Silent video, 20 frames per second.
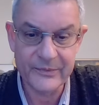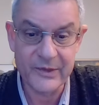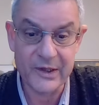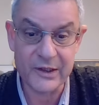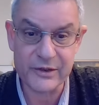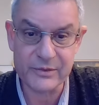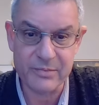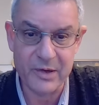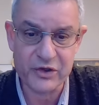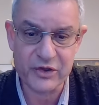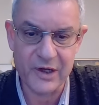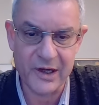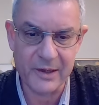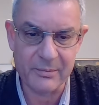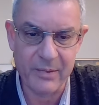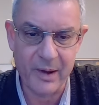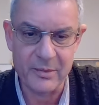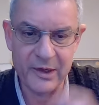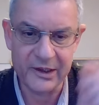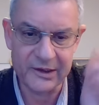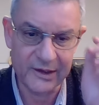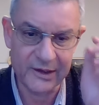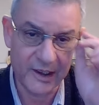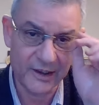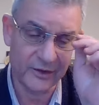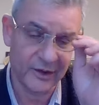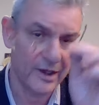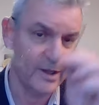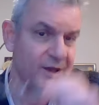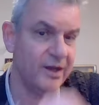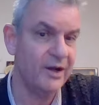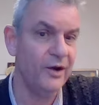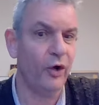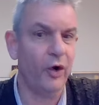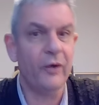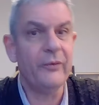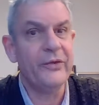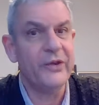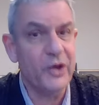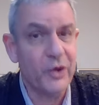especially public debt
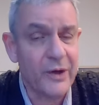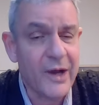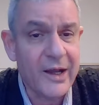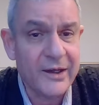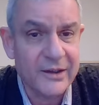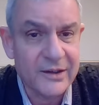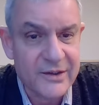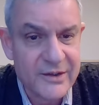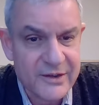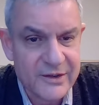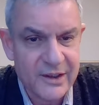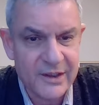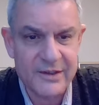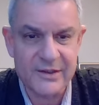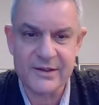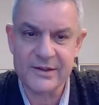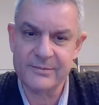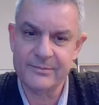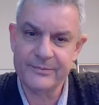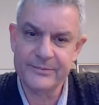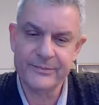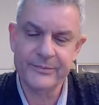of the United States.